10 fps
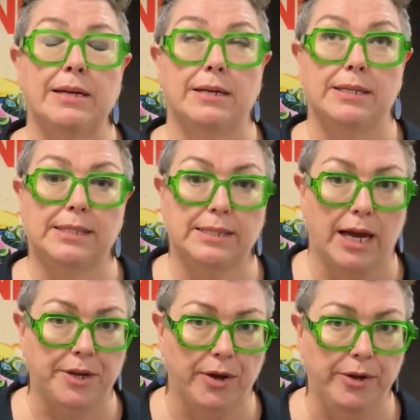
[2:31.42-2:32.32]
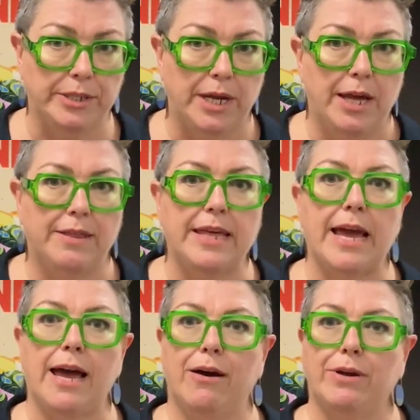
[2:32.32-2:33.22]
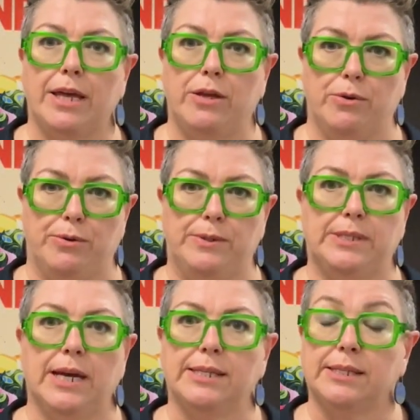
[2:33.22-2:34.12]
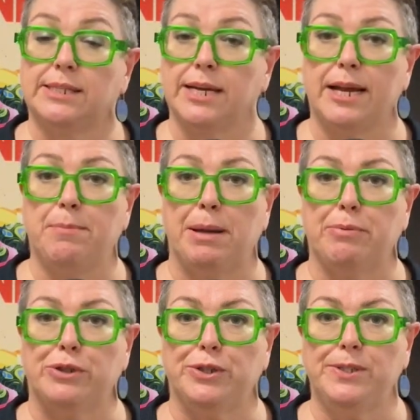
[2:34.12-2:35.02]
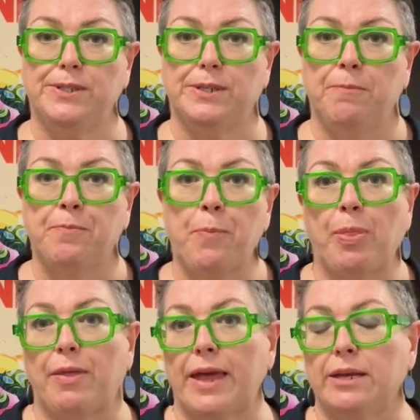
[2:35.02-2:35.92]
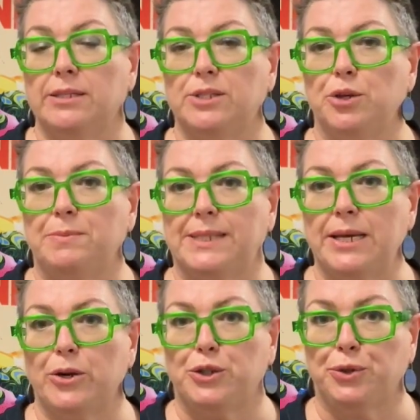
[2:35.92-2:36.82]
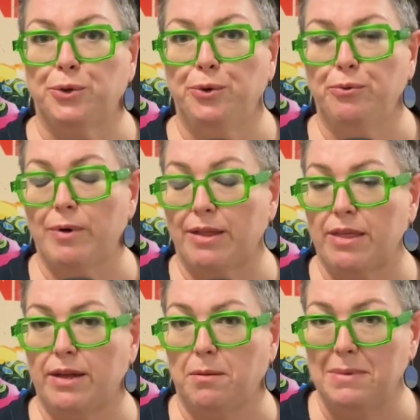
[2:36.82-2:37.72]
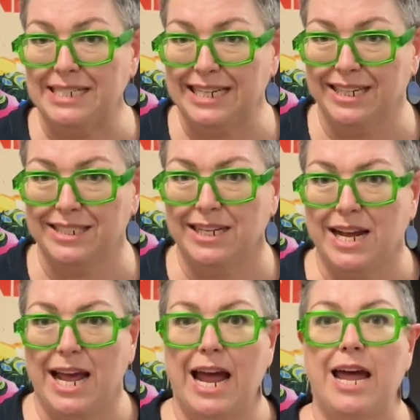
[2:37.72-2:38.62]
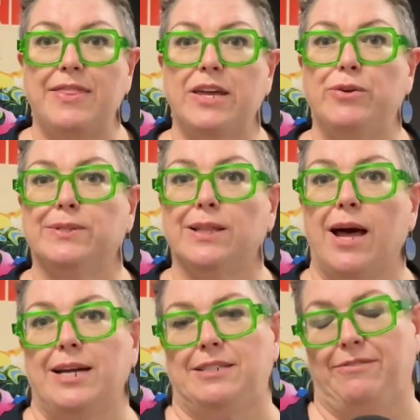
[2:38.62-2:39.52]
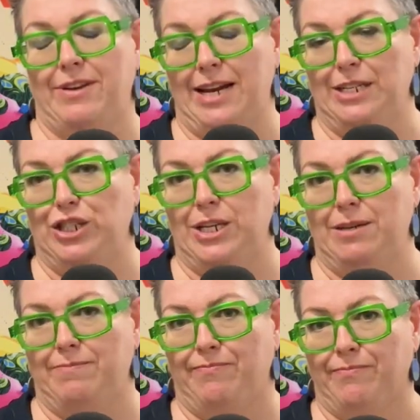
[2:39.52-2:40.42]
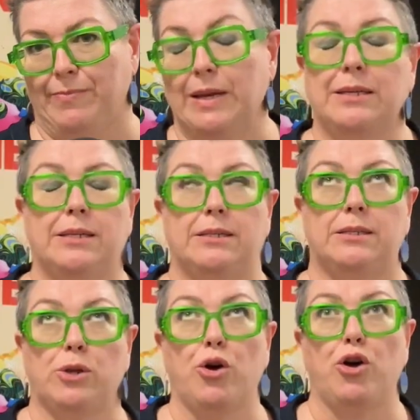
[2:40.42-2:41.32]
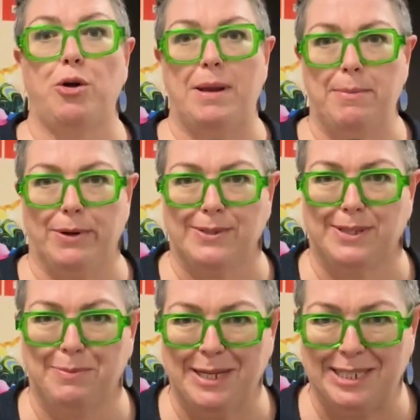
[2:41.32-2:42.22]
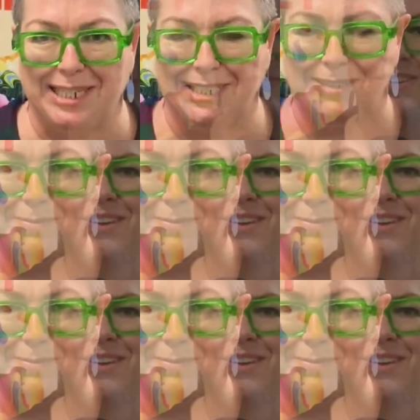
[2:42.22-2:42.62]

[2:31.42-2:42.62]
Side note, the algae used are sustainably produced, they consume CO2 rather than emitting it, and they use light for energy. So many boxes being ticked.